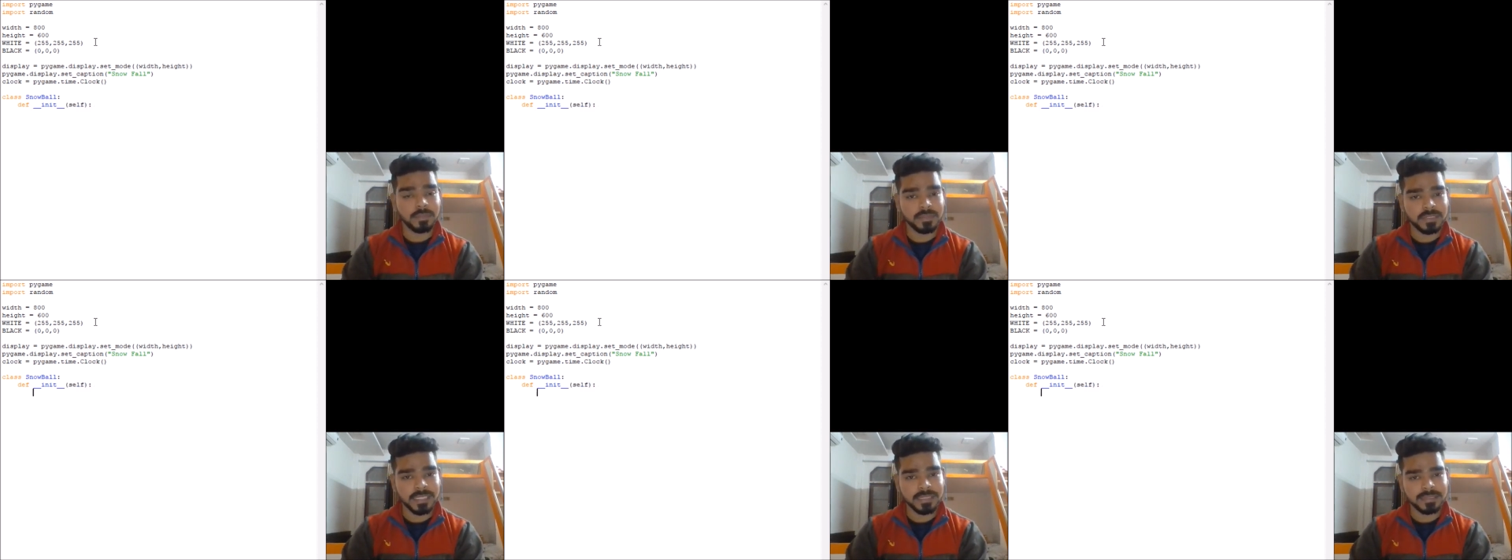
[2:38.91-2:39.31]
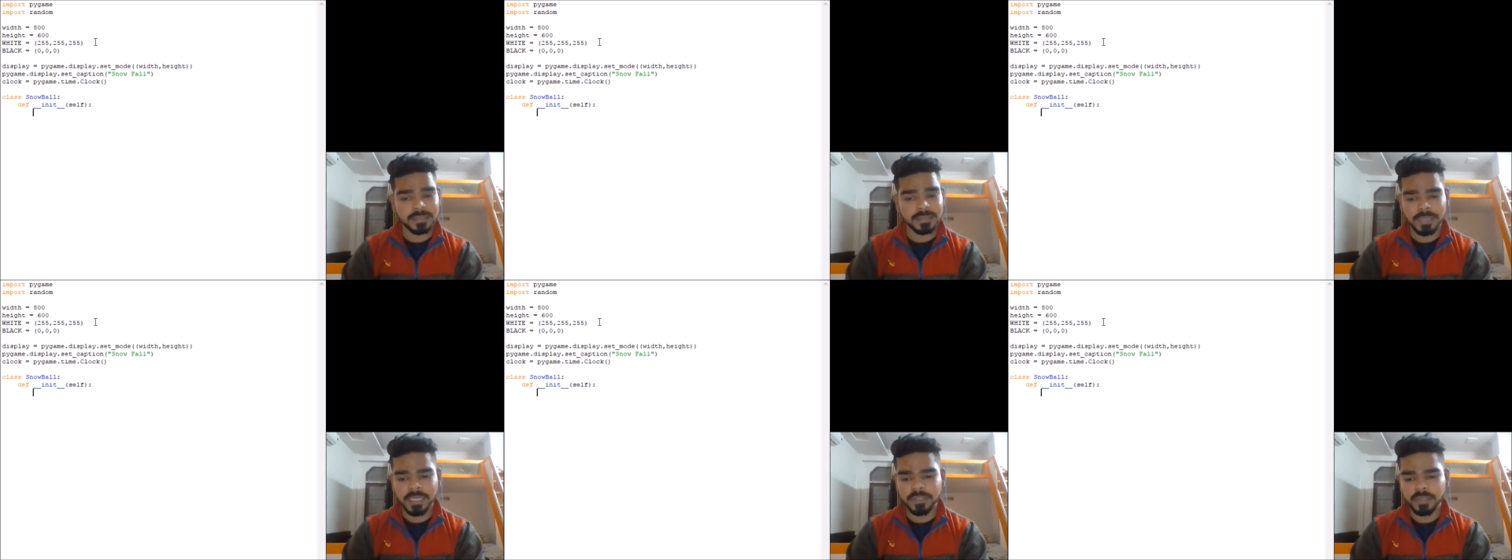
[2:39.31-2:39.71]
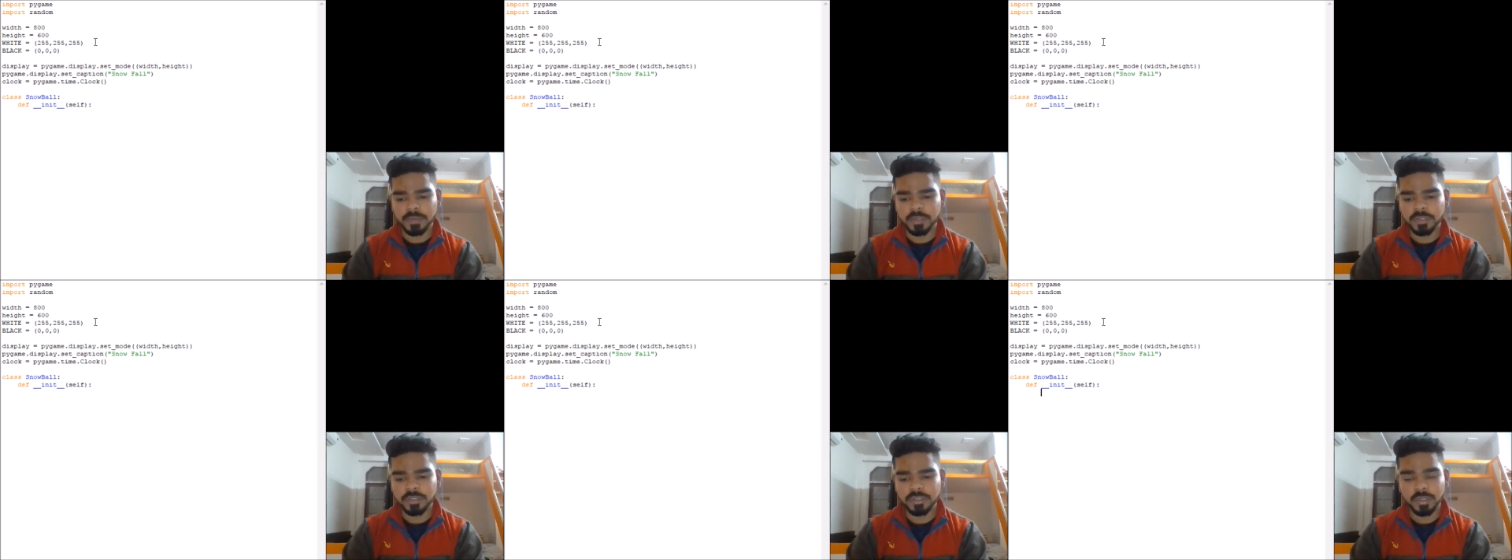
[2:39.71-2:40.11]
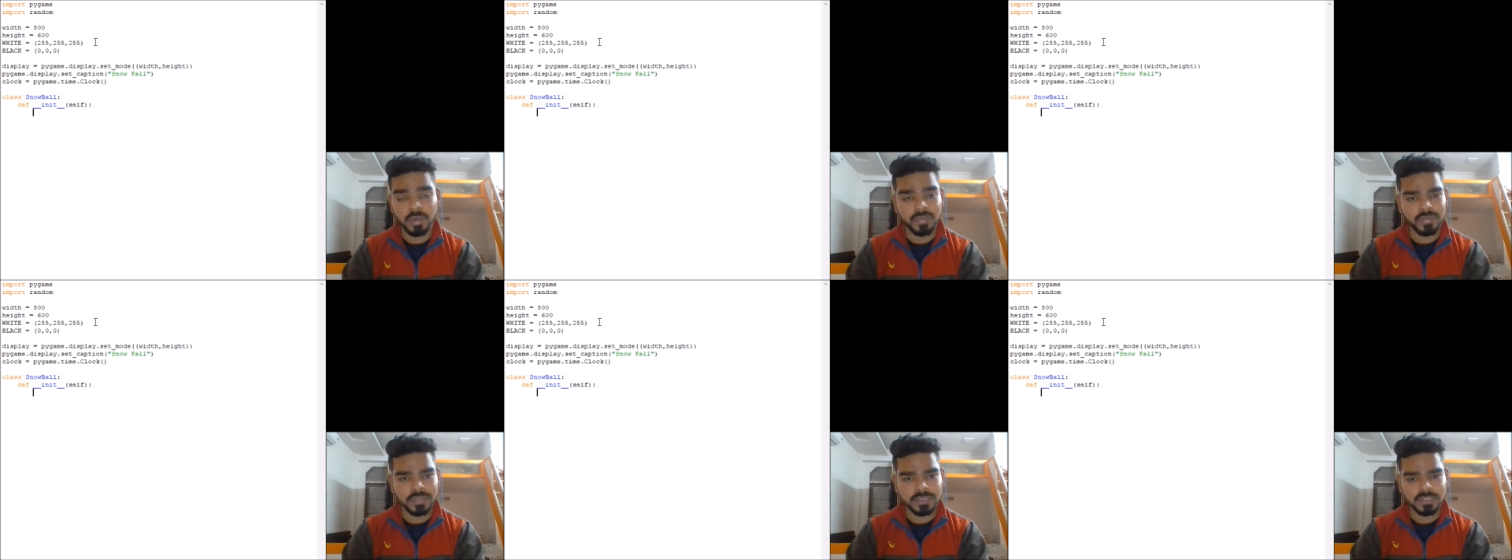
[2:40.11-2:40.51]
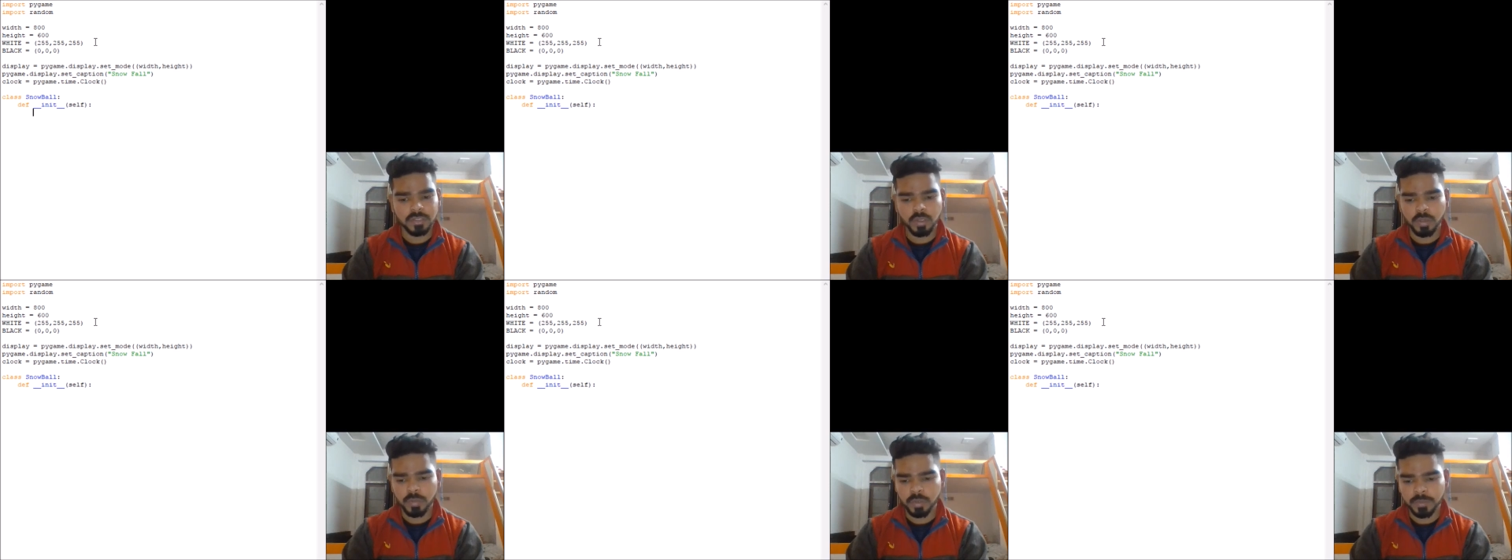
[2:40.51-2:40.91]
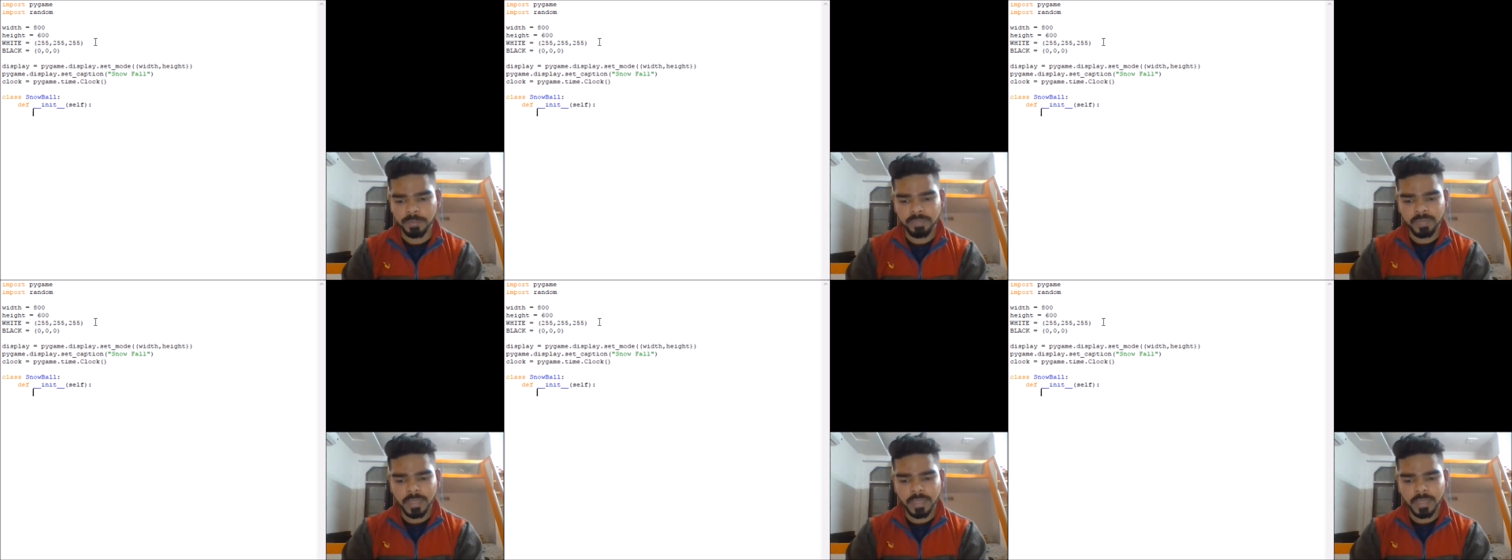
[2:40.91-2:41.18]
set some attributes of the snowball.